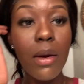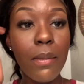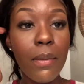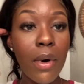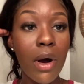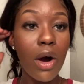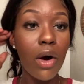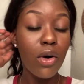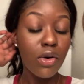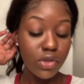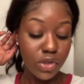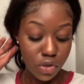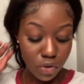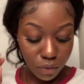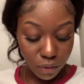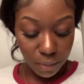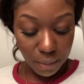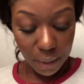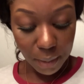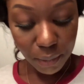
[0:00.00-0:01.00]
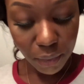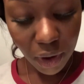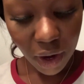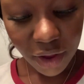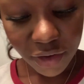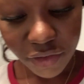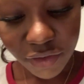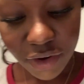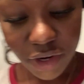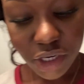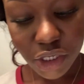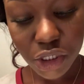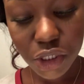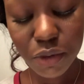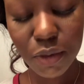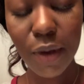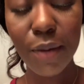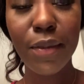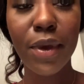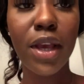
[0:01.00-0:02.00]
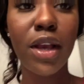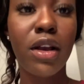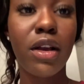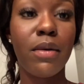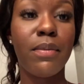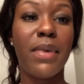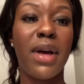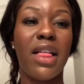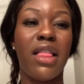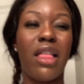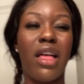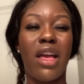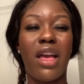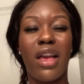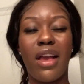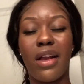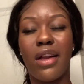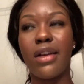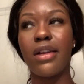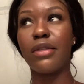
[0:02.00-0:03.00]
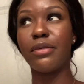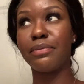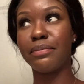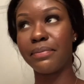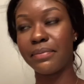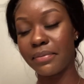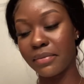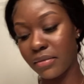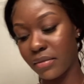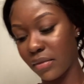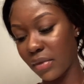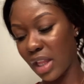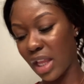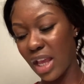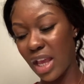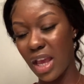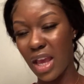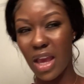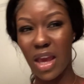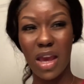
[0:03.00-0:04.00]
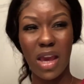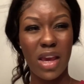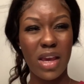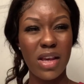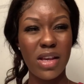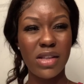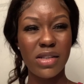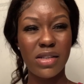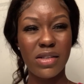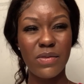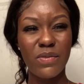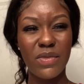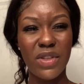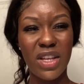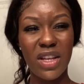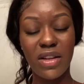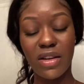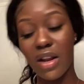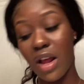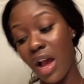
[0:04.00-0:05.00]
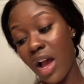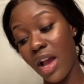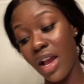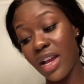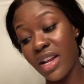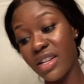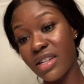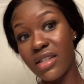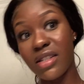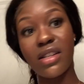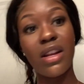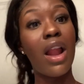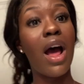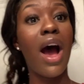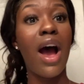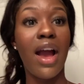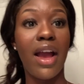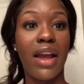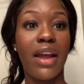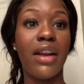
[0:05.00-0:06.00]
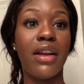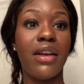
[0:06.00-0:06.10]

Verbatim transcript: But also remember I finished my makeup at like eight something, nine, nine,